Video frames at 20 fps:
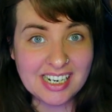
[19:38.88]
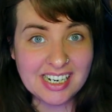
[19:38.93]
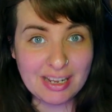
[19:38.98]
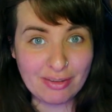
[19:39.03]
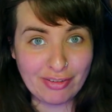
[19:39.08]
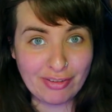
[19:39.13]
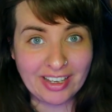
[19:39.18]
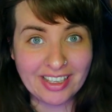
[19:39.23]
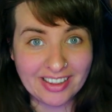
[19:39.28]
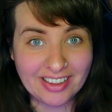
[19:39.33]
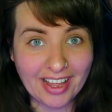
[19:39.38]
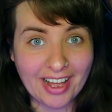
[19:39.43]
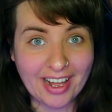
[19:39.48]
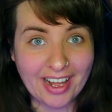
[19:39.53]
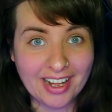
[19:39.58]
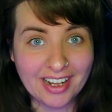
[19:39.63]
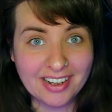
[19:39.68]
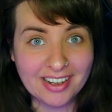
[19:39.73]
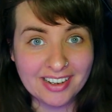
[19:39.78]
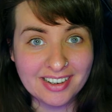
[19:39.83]
living
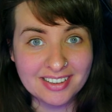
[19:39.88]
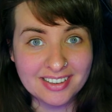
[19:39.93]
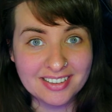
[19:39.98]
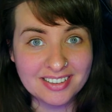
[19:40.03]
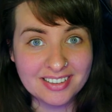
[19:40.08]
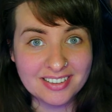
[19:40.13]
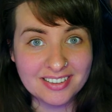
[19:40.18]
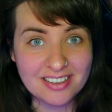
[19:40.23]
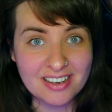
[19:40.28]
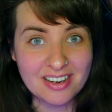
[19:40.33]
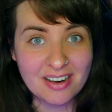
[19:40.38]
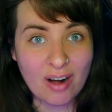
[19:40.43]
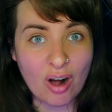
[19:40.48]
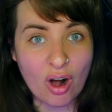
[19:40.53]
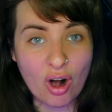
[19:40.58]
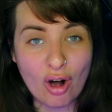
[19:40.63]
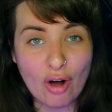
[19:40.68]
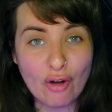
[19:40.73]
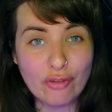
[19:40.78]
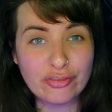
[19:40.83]
there
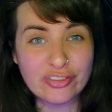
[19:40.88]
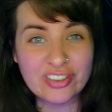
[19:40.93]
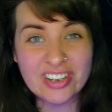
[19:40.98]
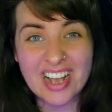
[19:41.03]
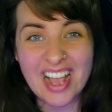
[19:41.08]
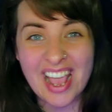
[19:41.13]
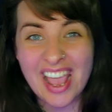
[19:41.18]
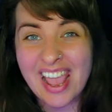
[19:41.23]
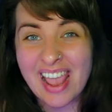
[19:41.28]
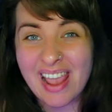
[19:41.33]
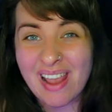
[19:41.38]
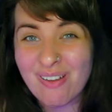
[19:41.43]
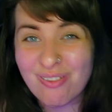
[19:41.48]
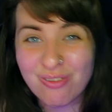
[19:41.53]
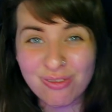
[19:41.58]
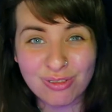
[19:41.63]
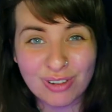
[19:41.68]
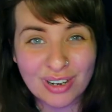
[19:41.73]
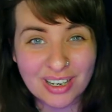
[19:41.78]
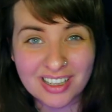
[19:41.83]
after
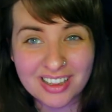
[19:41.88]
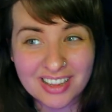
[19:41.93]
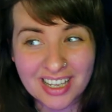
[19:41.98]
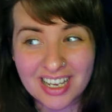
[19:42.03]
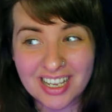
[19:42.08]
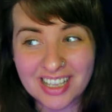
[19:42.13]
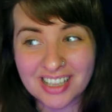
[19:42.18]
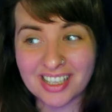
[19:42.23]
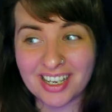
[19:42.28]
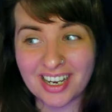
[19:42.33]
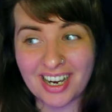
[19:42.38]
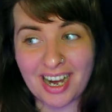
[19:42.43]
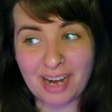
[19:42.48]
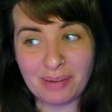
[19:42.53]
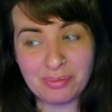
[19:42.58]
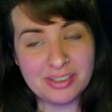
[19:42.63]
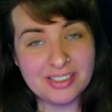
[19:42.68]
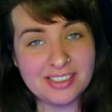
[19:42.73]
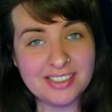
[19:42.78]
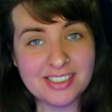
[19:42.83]
everything that
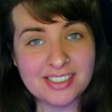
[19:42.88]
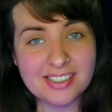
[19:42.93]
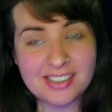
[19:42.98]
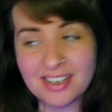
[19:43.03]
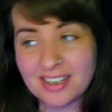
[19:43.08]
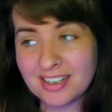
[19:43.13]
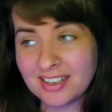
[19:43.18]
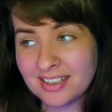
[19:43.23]
happened.